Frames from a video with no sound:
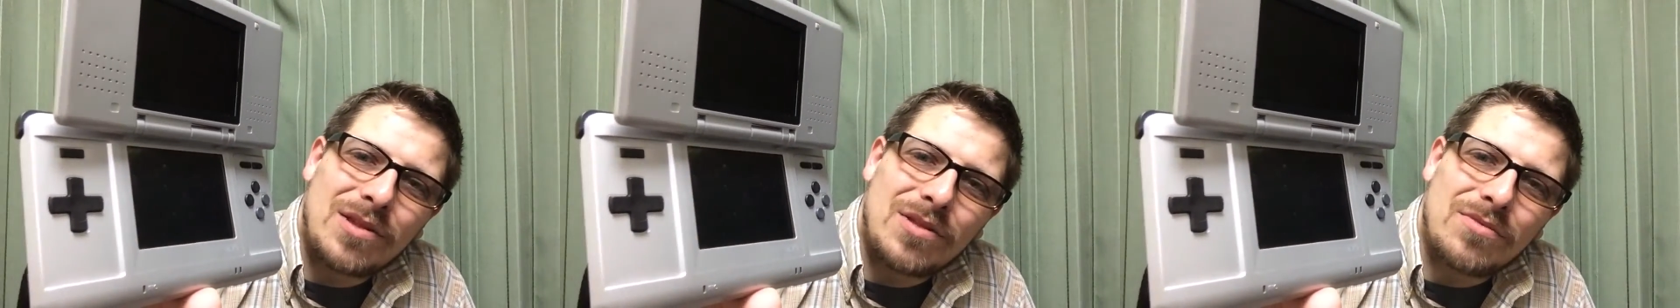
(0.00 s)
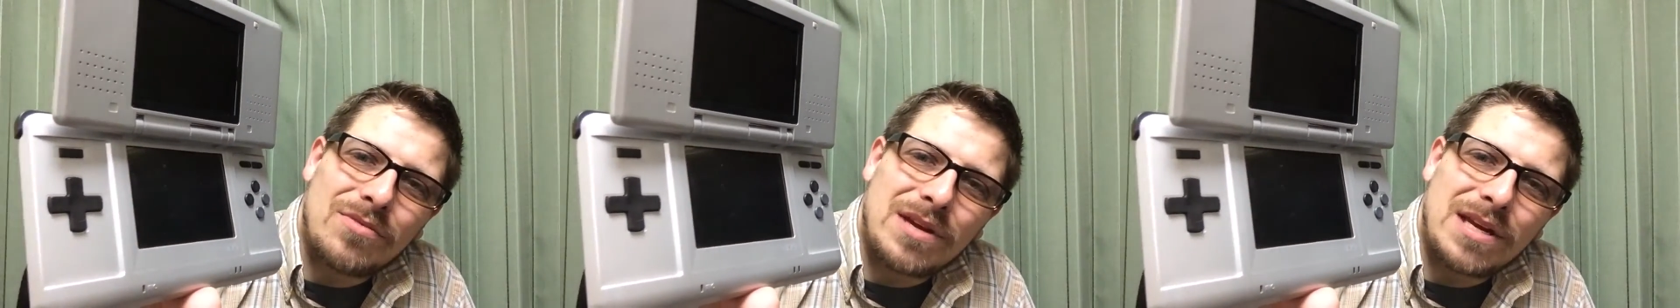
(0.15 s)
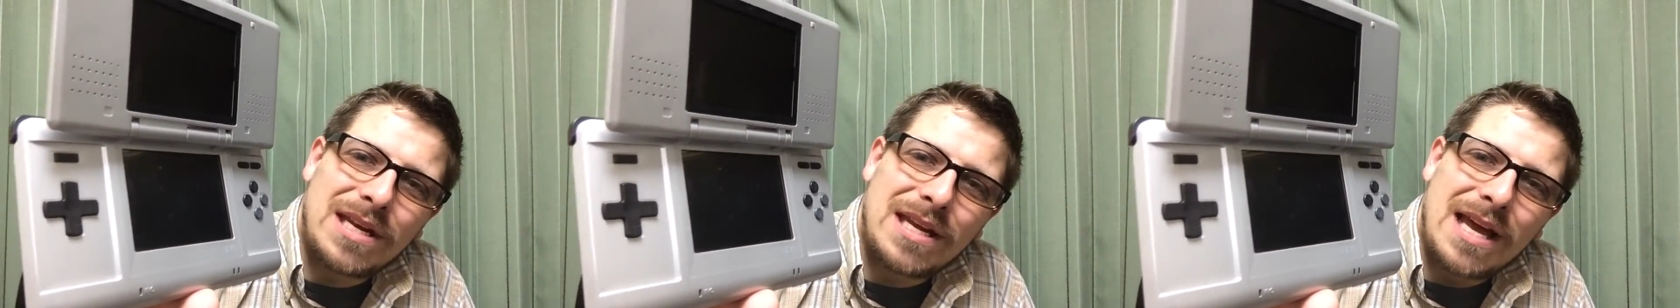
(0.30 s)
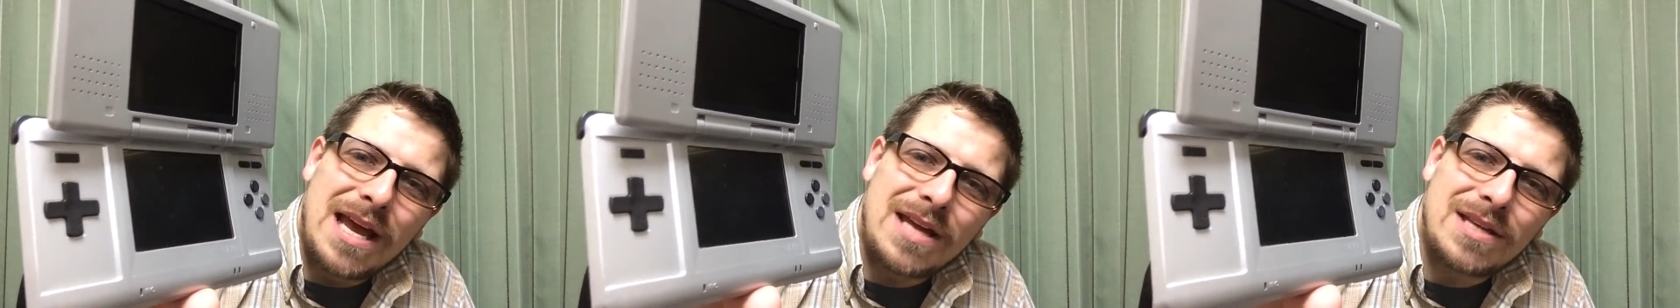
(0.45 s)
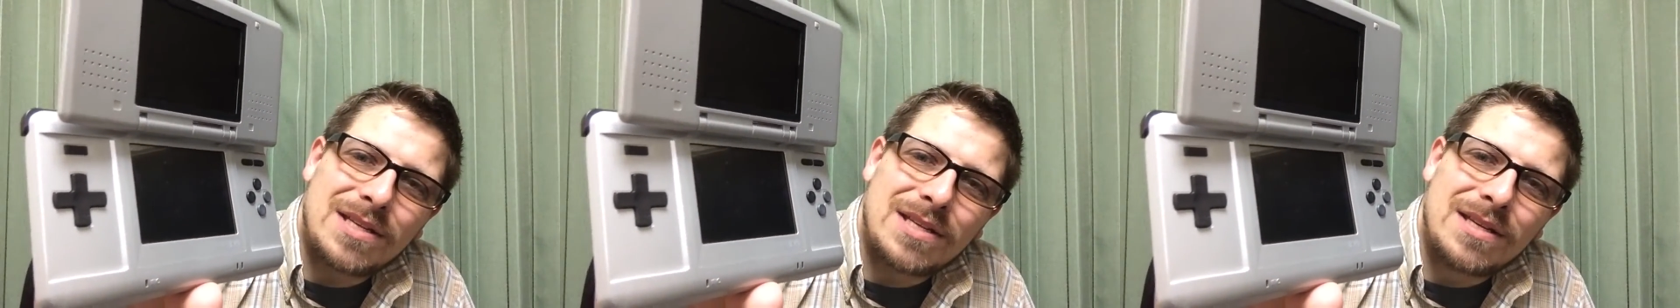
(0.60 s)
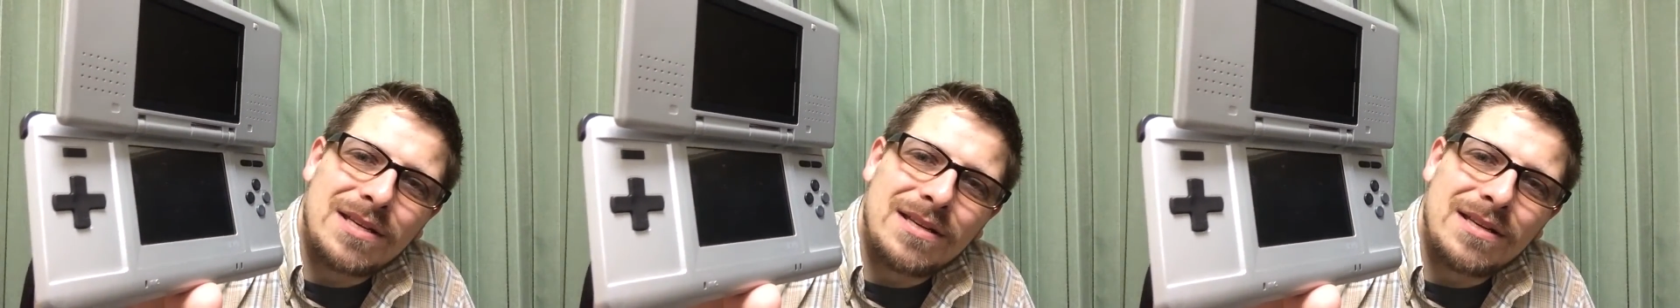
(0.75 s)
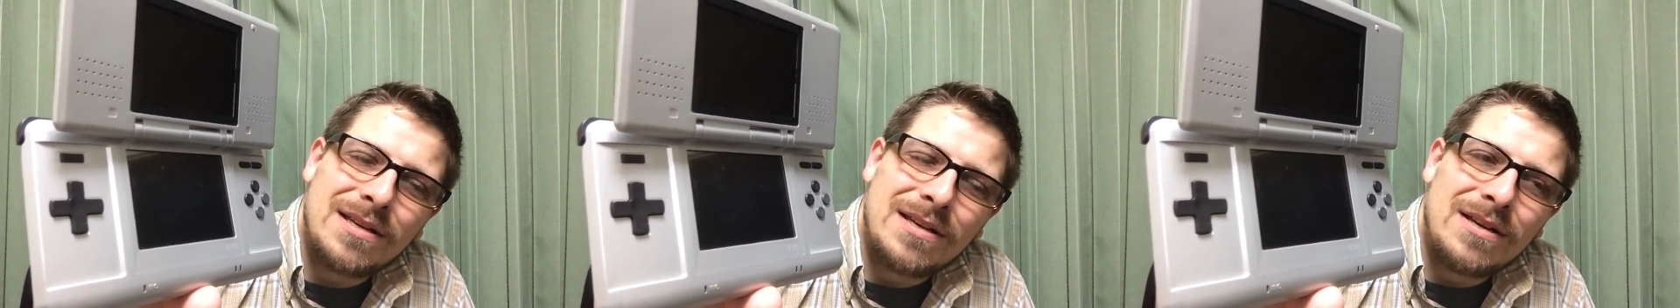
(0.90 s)

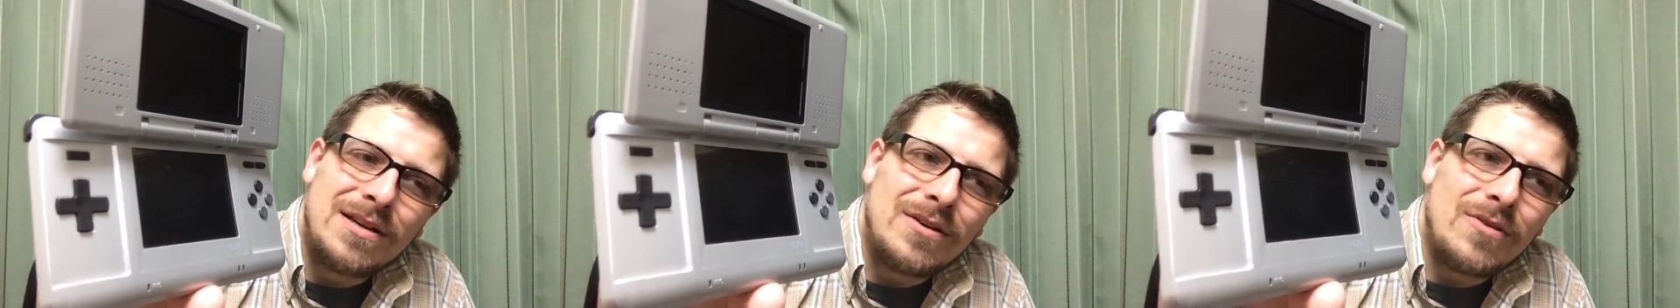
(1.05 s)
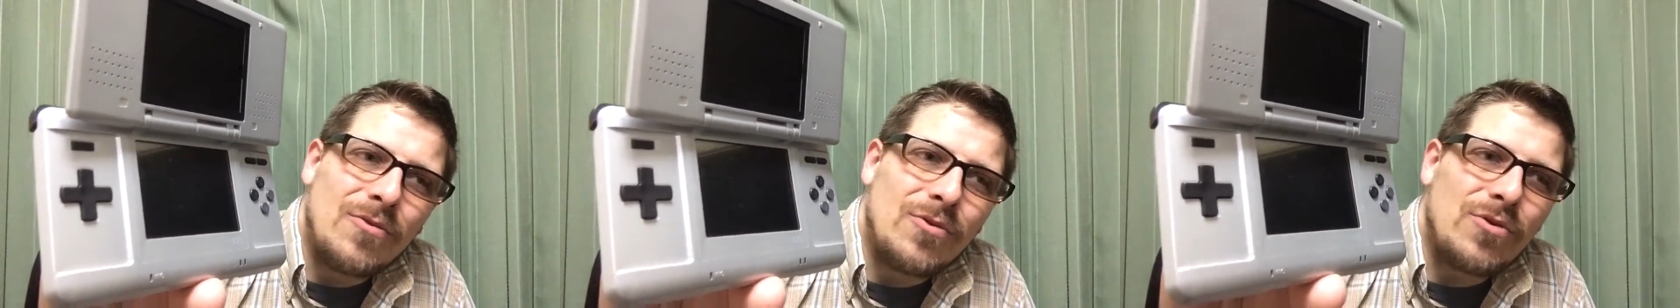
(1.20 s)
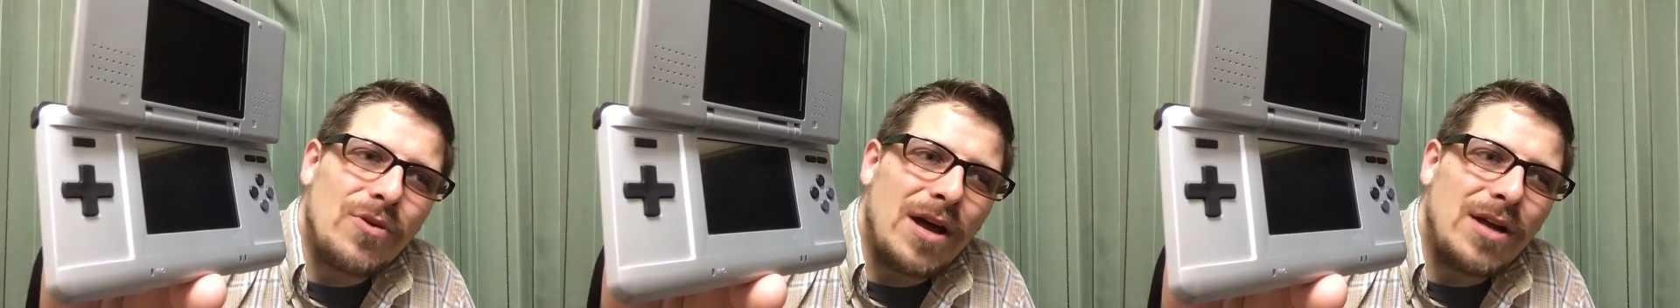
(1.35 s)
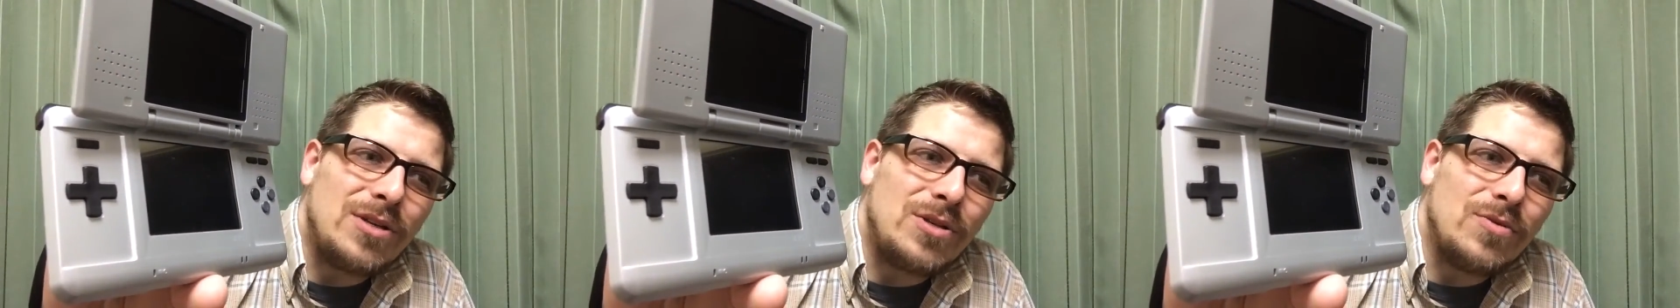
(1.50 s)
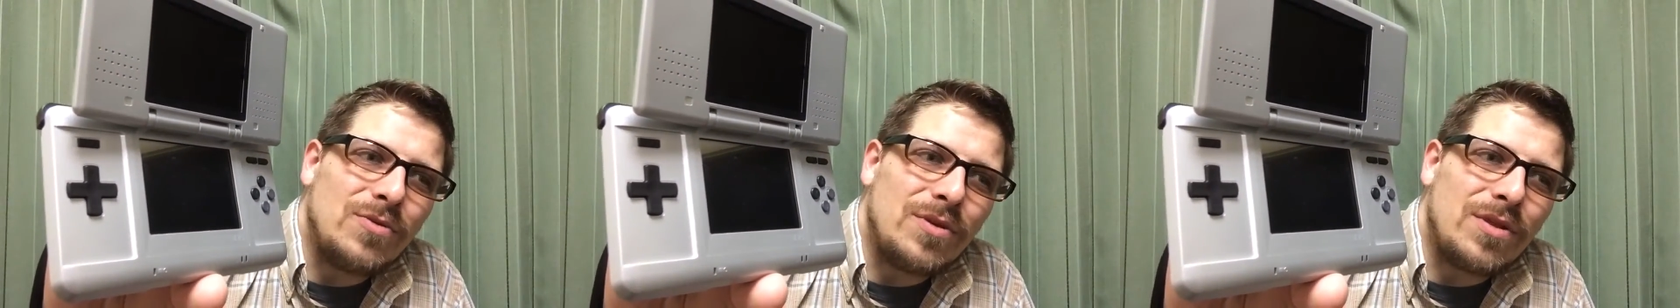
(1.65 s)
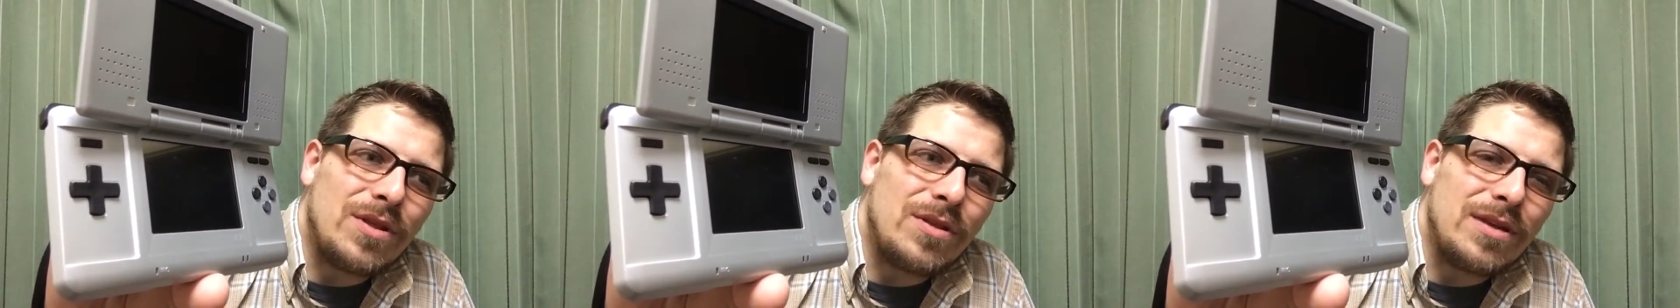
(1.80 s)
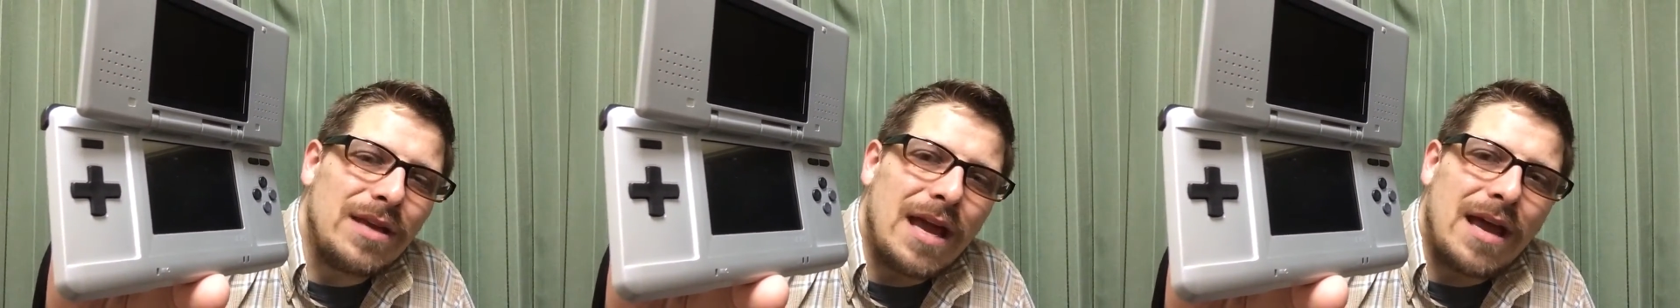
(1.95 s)
3DS. What do I do with
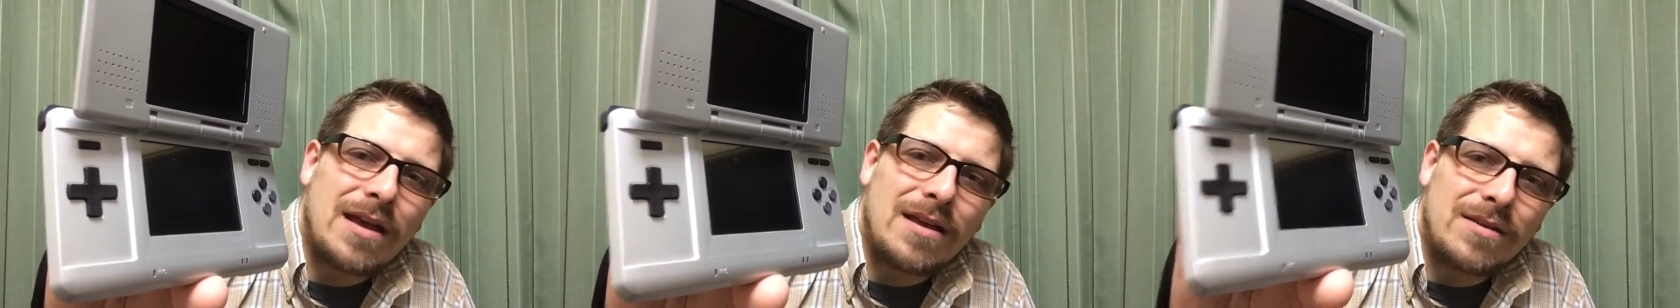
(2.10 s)
it? Yeah,